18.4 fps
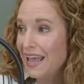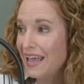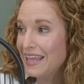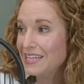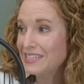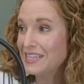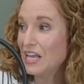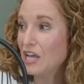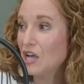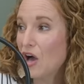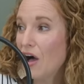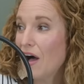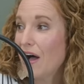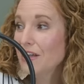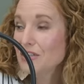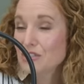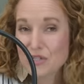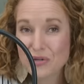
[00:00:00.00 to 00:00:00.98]
It is a
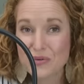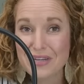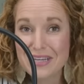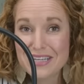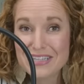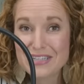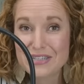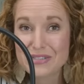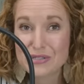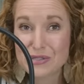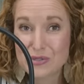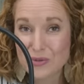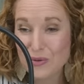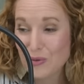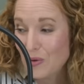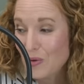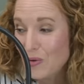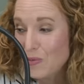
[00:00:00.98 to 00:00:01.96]
concrete
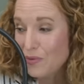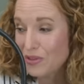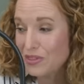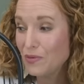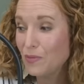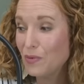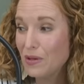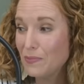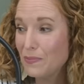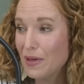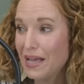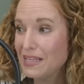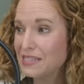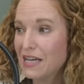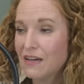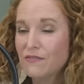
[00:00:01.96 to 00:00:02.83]
stool with a wood base.